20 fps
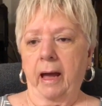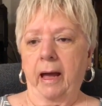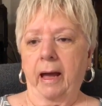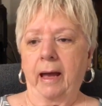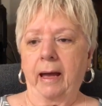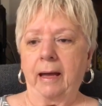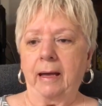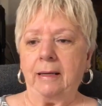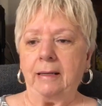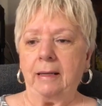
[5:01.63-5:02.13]

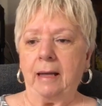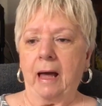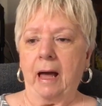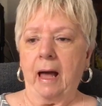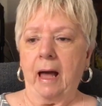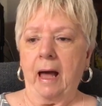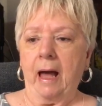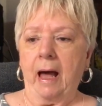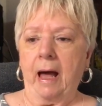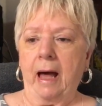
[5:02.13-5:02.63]
and
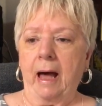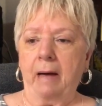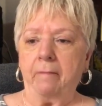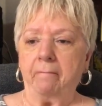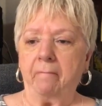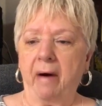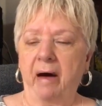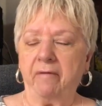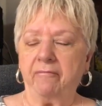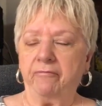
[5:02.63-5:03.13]

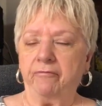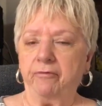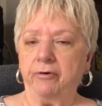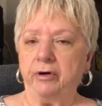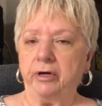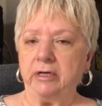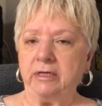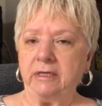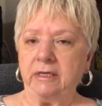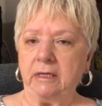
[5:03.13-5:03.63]
my
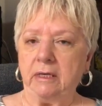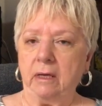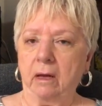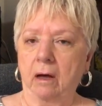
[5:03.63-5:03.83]
foot did